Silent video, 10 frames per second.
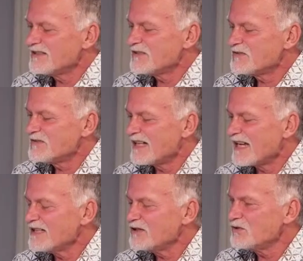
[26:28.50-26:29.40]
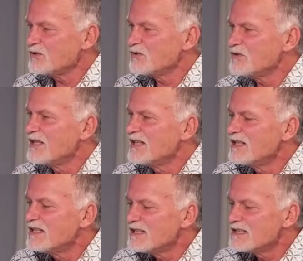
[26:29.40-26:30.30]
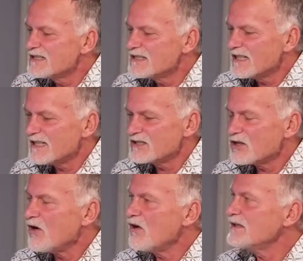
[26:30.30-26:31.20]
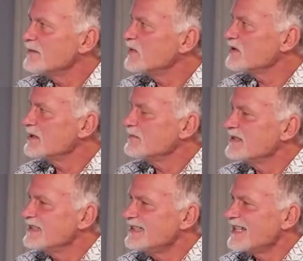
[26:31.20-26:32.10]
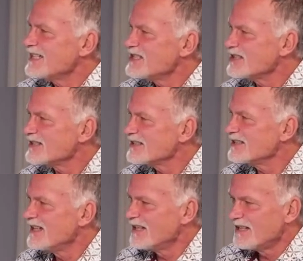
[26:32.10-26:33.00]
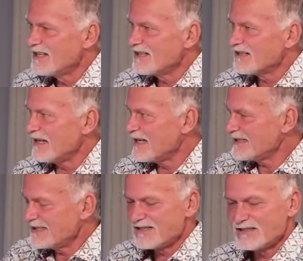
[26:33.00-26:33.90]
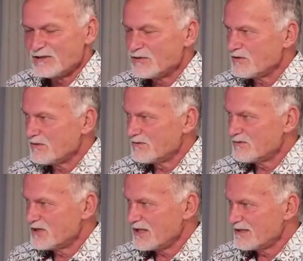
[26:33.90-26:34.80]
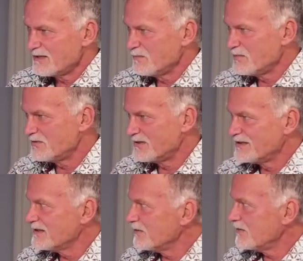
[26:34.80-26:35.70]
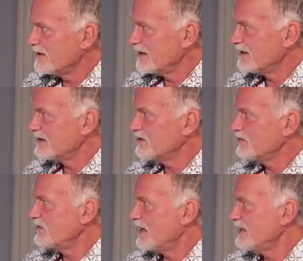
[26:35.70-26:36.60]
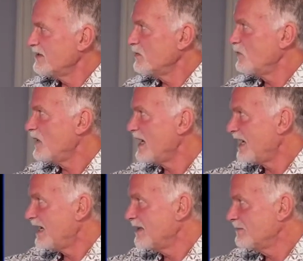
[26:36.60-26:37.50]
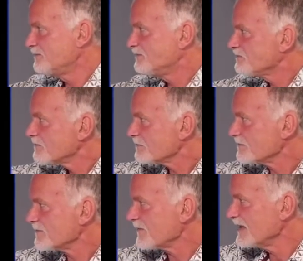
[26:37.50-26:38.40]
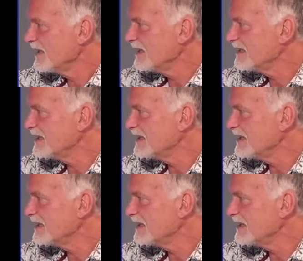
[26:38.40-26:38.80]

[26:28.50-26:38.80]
of tried to search all the possible literature, classical, Jackson books and so on, to find where the